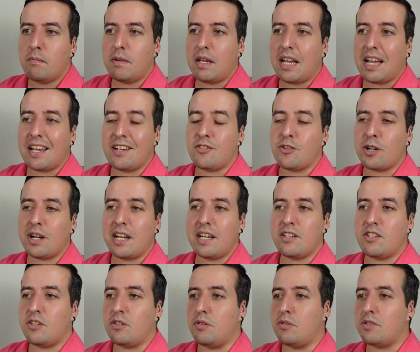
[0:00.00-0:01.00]
I tried
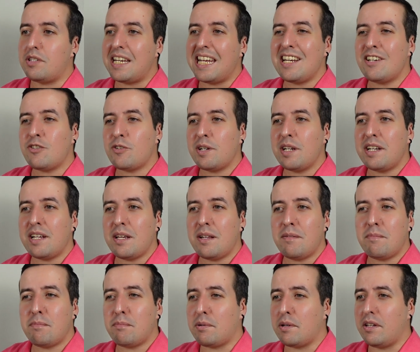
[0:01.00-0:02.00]
to stain treat
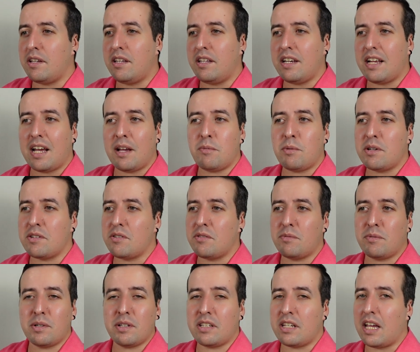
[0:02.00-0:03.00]
it, but I wasn't
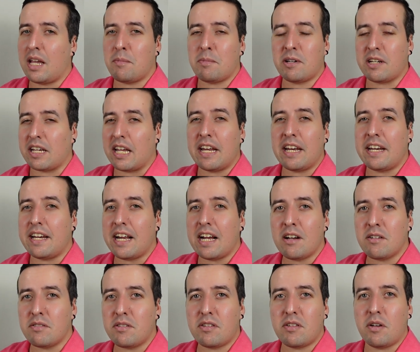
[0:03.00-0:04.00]
really able to get it
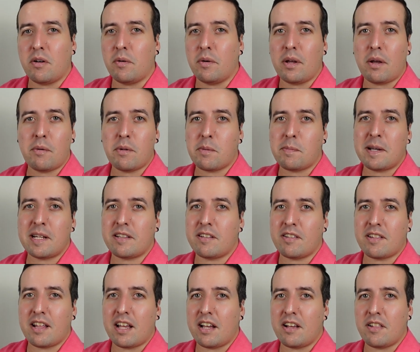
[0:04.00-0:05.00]
out, so it was about the
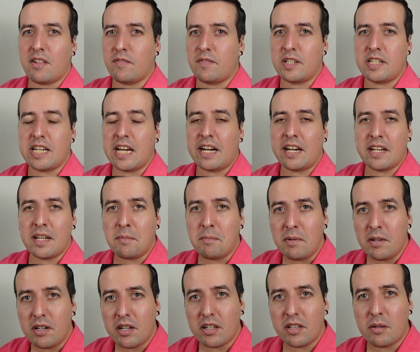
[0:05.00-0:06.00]
size of a dime
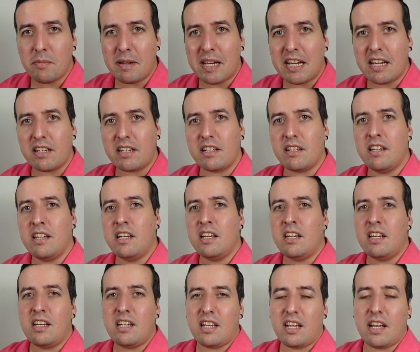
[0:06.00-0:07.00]
on the back.
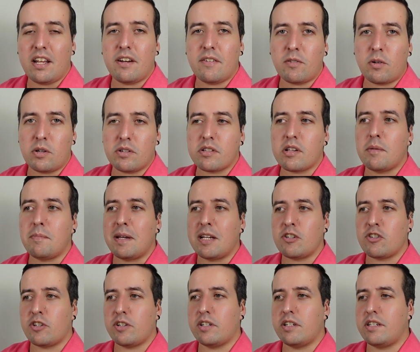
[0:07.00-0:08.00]
And of course I made
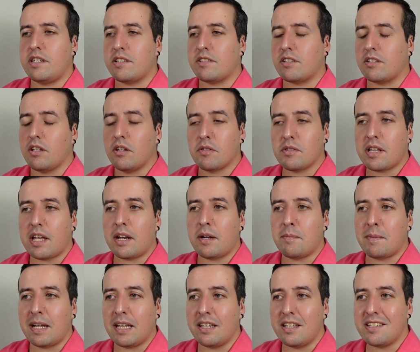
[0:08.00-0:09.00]
sure to disclose that in
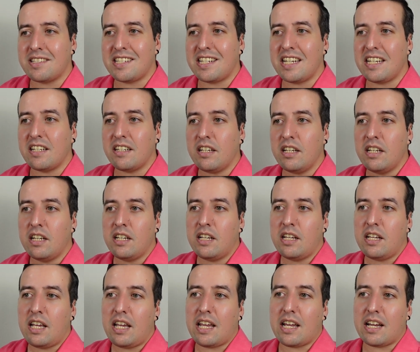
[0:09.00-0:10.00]
my listing,
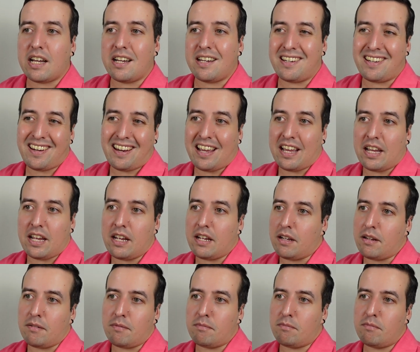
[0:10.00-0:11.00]
and
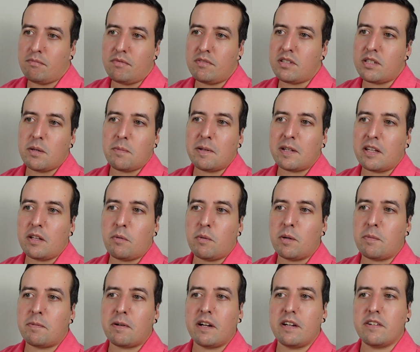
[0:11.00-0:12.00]
I typically would
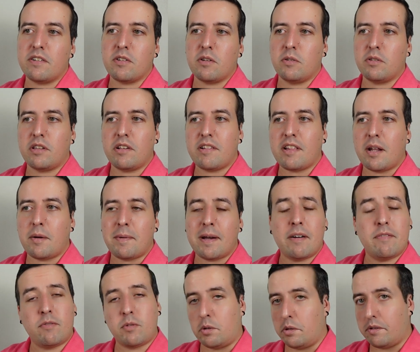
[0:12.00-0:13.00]
have probably sold this at
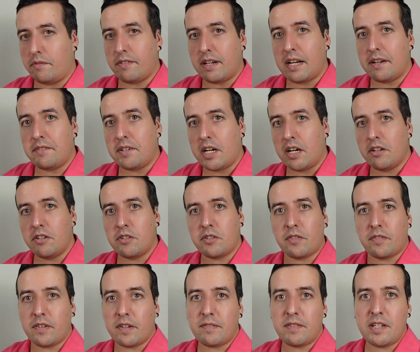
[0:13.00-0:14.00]
about $45 or
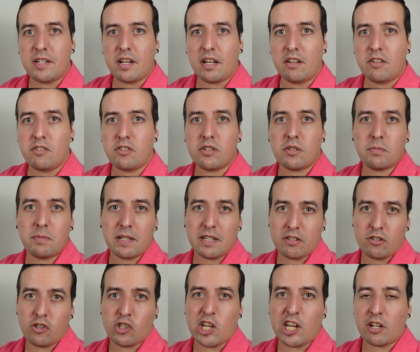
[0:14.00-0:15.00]
$50 just
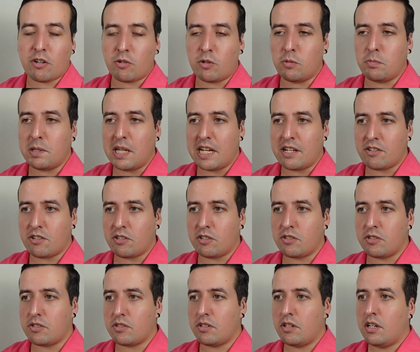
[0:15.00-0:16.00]
because J. Crew
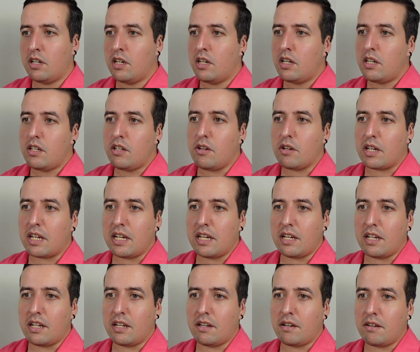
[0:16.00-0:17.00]
blazers you
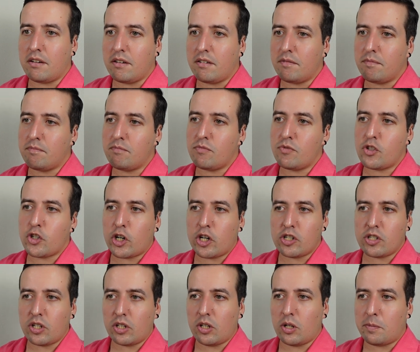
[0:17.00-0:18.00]
can
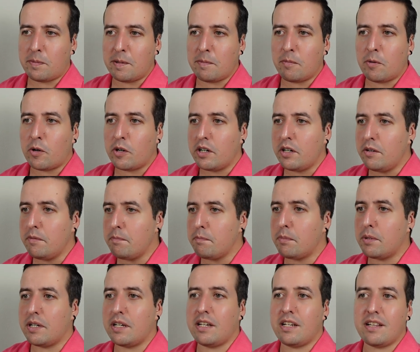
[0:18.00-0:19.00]
charge a little bit more,
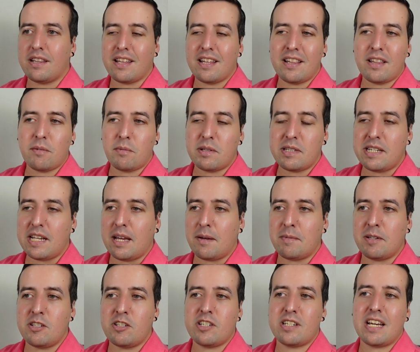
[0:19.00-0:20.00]
but since it was
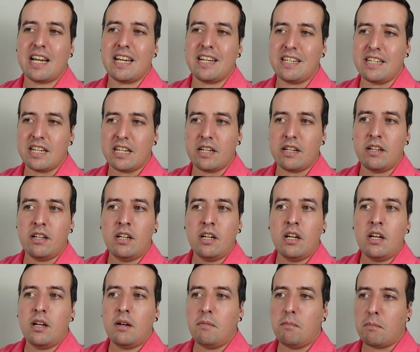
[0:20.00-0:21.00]
damaged I did
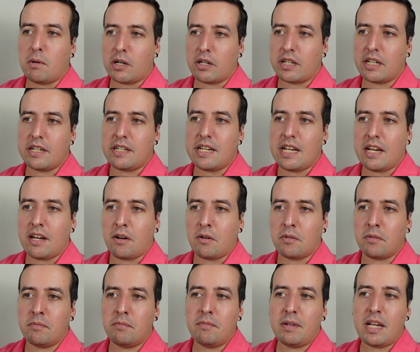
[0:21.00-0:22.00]
mark it
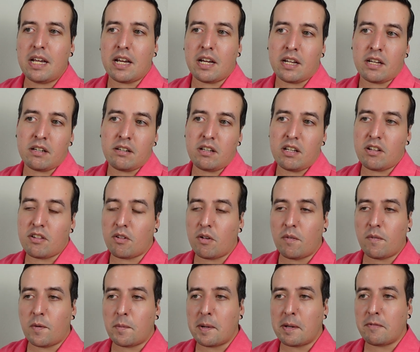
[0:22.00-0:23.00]
down and it sold
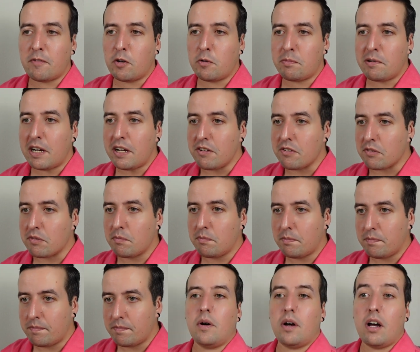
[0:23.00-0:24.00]
for my full price.
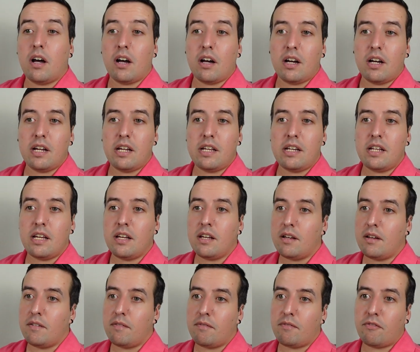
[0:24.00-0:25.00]
On
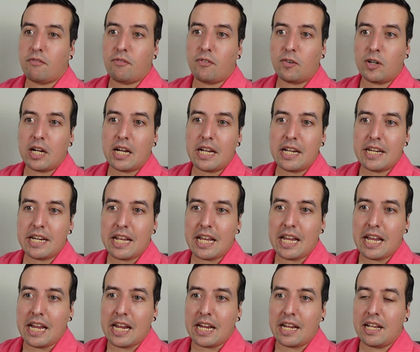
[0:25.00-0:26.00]

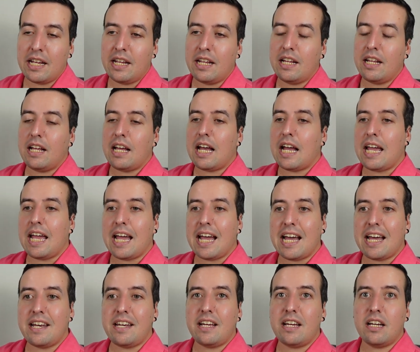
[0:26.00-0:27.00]
Friday I
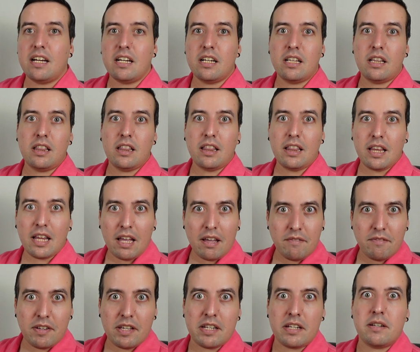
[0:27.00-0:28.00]
had
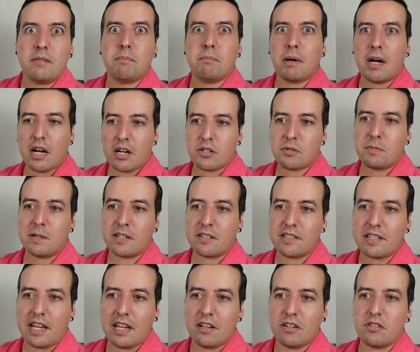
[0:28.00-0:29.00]
11 Poshmark
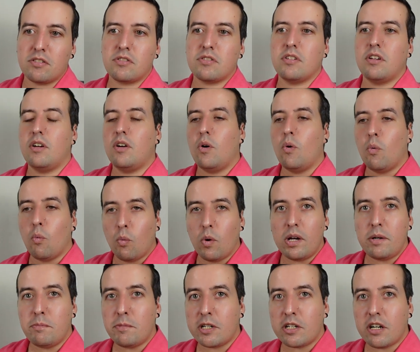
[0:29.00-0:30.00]
sales,
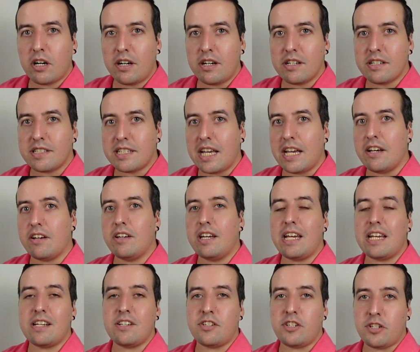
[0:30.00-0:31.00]
1 Mercari sale,
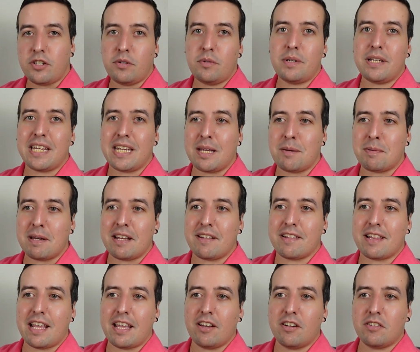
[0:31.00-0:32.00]
and 2 eBay
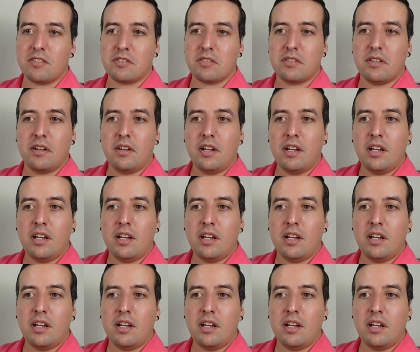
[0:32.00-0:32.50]
sales.